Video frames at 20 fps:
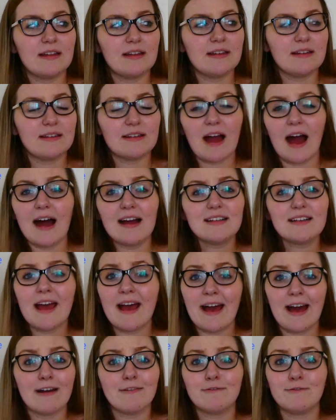not
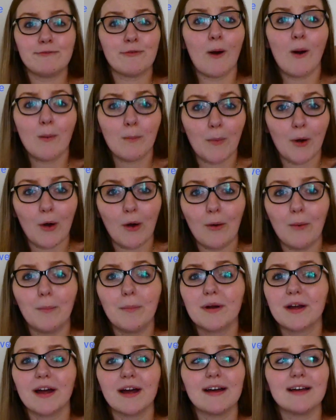have FOMO
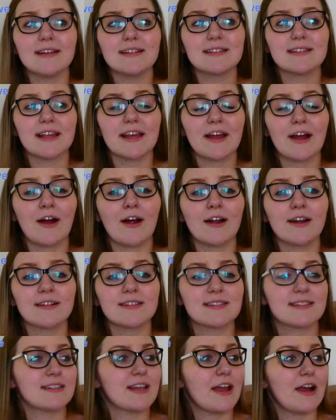because they are
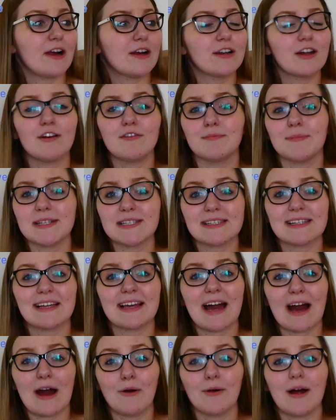scared of
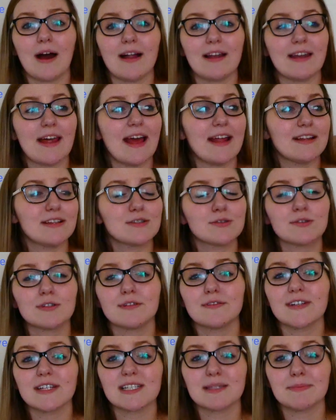missing out on any sort
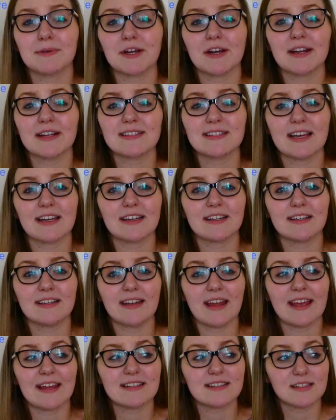of experience that could
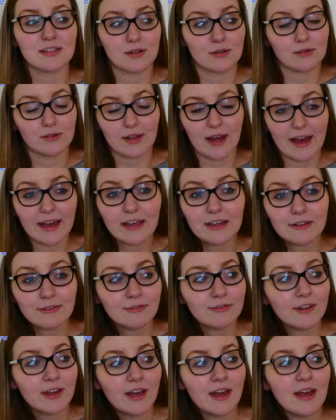enhance their
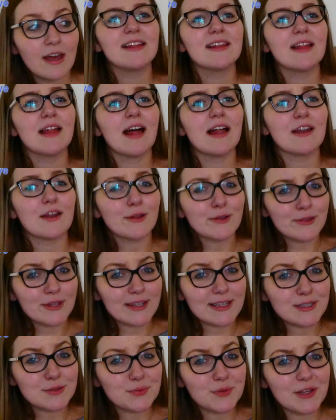life. Another thing
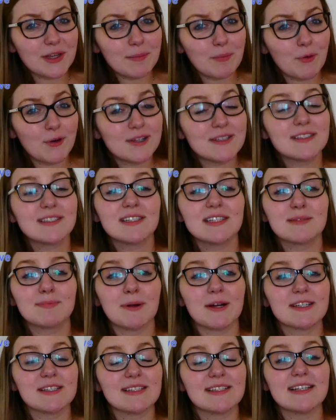that's really important to this
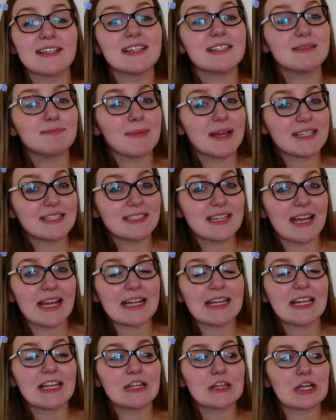person is
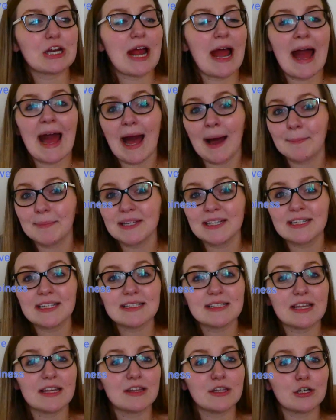maintaining their
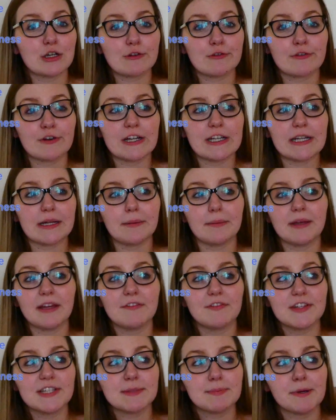happiness and their freedom.
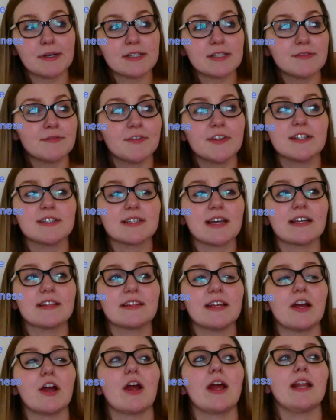If this person feels like
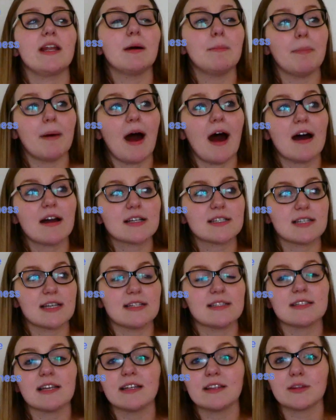they're in a box,
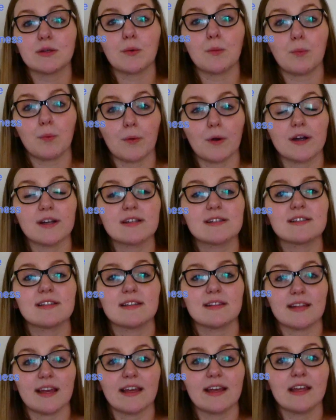it's like the worst
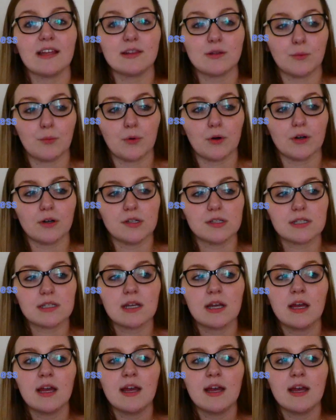thing in the world.